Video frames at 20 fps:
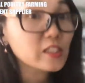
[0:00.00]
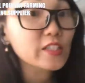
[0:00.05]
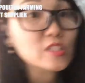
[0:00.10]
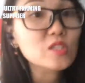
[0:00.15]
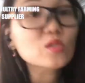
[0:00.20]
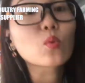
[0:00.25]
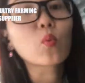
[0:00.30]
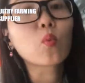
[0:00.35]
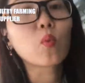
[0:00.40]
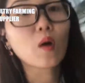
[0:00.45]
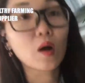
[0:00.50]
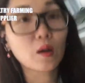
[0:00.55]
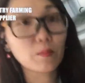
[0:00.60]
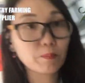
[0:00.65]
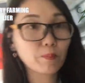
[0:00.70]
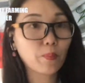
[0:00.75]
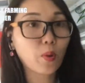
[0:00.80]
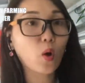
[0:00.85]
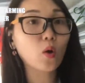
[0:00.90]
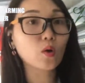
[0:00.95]
least
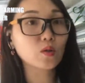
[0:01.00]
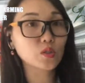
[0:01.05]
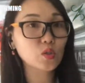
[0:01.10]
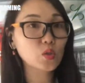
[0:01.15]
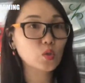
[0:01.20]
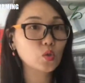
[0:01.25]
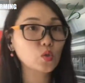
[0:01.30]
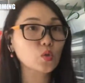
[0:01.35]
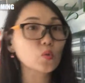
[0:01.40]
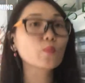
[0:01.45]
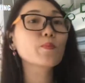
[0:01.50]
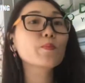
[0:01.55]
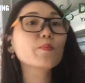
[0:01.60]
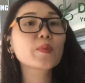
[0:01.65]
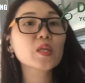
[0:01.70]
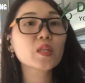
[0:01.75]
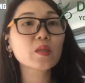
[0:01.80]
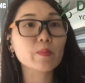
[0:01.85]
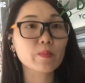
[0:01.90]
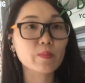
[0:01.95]
1.2
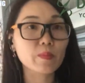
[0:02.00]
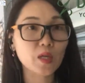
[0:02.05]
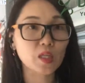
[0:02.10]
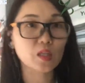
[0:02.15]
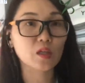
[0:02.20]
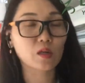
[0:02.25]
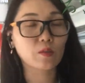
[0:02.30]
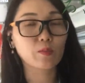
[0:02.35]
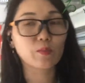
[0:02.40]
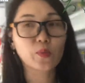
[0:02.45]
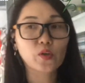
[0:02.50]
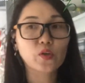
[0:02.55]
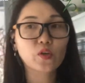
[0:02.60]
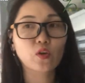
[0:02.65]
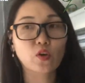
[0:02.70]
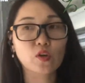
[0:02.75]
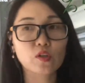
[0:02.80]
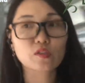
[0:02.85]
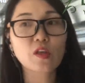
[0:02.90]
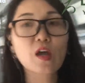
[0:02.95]
millimeter,
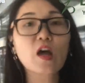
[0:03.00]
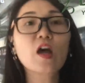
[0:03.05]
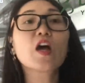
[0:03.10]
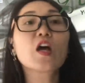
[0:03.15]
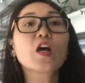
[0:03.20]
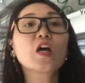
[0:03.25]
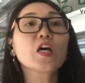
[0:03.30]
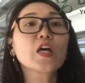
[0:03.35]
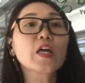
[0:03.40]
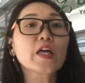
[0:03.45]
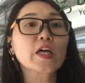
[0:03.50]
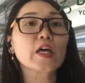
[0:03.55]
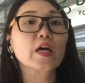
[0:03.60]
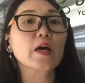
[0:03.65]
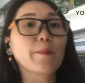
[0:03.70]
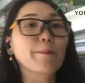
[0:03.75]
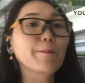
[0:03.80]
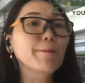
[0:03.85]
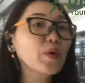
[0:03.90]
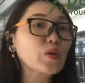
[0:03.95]
because
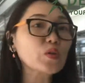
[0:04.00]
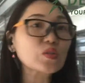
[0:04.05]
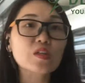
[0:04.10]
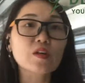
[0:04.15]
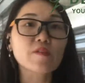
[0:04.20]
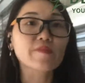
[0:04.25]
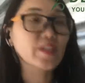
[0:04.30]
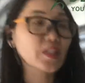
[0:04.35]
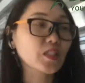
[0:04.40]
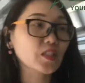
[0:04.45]
Most of the